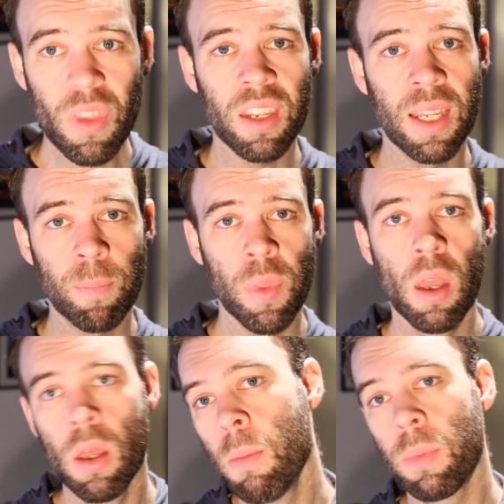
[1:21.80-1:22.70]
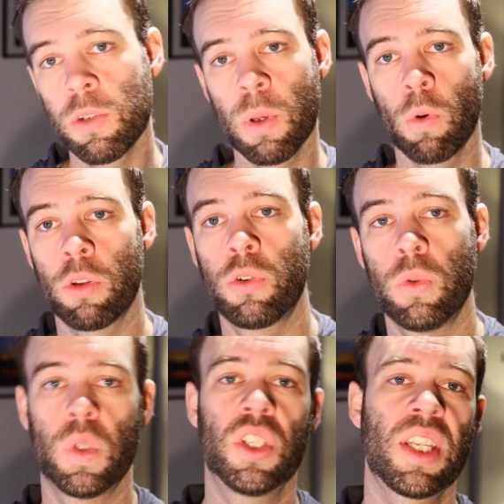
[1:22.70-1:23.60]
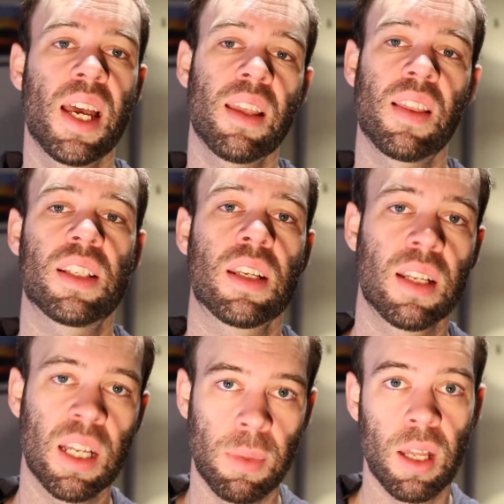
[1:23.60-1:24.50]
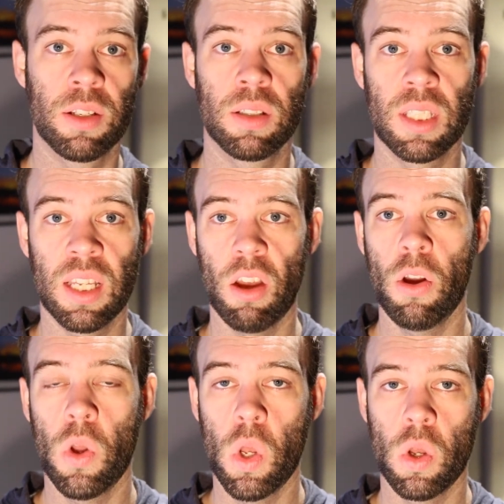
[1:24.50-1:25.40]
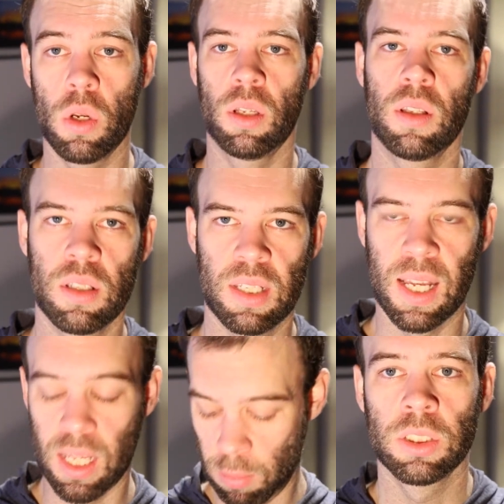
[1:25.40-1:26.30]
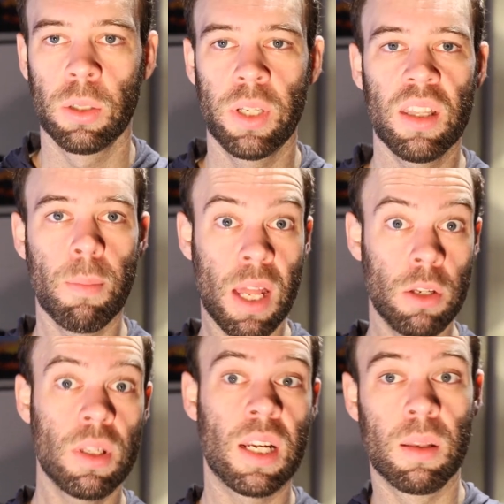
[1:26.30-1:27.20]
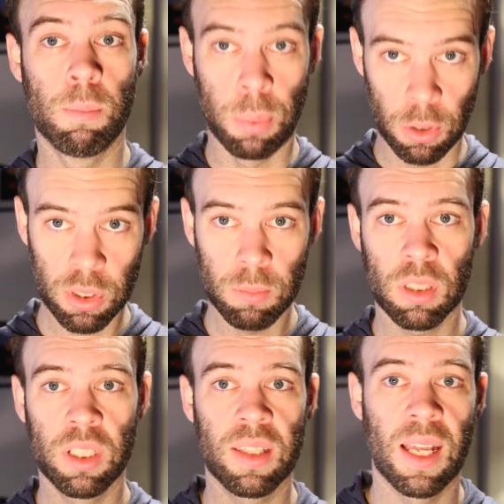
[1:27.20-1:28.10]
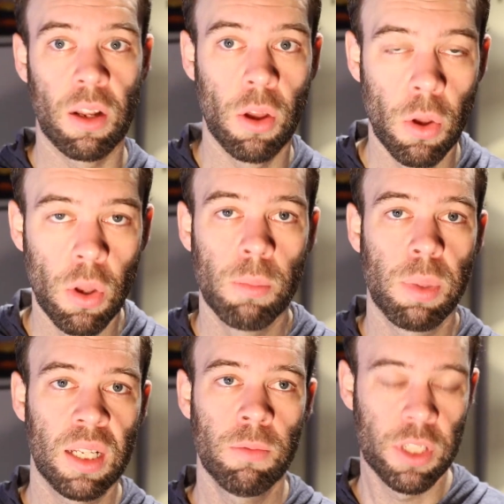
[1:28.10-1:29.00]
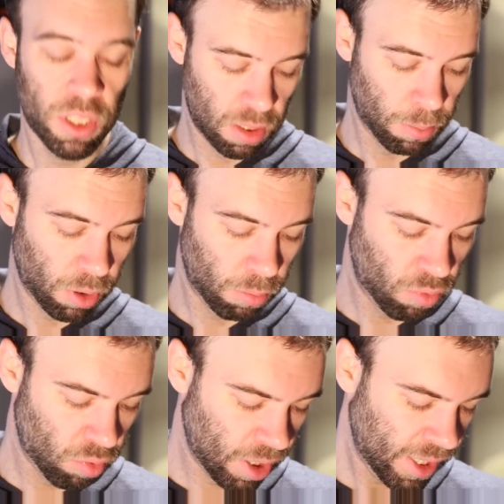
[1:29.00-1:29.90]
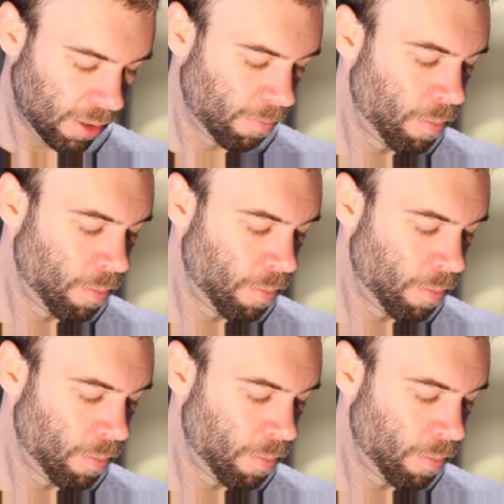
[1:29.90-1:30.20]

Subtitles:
Now, because we want to stake, that's going to come under the Earn tab. So in the menu down in the bottom, click that Earn button, which is the bottom right,